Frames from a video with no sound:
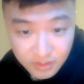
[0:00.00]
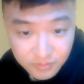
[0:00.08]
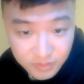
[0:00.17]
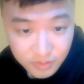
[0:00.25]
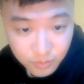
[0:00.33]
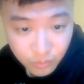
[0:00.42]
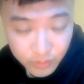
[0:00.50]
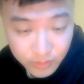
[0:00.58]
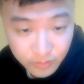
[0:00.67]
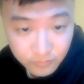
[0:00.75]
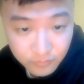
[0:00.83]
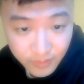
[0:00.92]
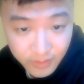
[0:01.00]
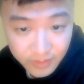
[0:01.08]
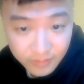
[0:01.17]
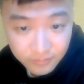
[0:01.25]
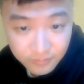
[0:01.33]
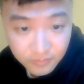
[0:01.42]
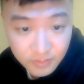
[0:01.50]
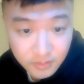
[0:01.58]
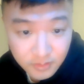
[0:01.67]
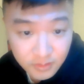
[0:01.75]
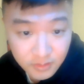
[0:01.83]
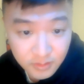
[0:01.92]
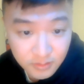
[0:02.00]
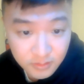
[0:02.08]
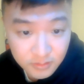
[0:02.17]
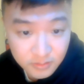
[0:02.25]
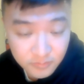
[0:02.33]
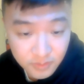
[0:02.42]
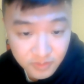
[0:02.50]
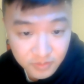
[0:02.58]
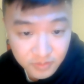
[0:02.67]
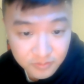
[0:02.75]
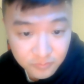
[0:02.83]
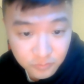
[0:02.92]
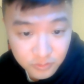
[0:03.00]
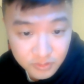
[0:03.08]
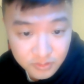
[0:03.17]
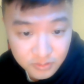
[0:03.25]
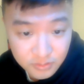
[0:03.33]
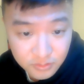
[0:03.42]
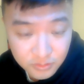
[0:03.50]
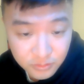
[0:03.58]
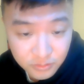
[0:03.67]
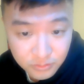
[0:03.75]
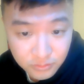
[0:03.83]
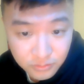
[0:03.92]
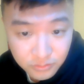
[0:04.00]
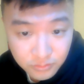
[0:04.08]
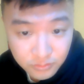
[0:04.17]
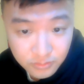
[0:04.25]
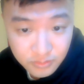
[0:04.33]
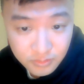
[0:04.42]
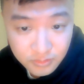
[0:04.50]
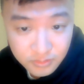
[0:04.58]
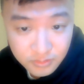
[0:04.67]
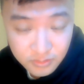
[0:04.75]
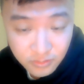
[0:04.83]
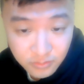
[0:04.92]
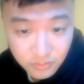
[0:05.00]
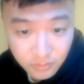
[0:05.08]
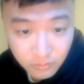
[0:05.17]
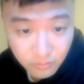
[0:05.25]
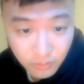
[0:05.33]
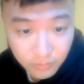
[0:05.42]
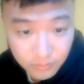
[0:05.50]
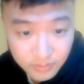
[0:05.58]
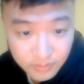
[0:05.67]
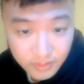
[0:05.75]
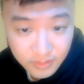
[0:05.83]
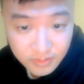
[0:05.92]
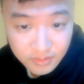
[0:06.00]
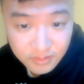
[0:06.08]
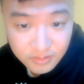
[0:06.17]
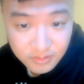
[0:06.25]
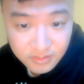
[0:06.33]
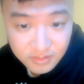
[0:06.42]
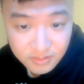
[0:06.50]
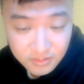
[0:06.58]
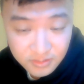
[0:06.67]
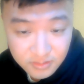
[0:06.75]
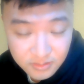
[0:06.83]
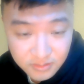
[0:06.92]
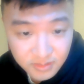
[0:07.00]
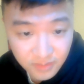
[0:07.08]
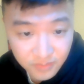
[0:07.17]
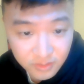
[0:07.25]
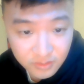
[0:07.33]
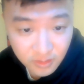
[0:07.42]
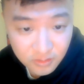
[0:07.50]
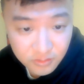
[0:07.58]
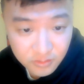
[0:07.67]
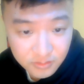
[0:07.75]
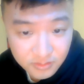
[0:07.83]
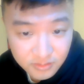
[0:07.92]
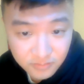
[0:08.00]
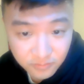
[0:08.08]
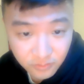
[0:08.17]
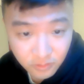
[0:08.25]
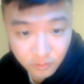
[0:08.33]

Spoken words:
Times 0.05. So 5 times 4 is 2. So the growth is $7 for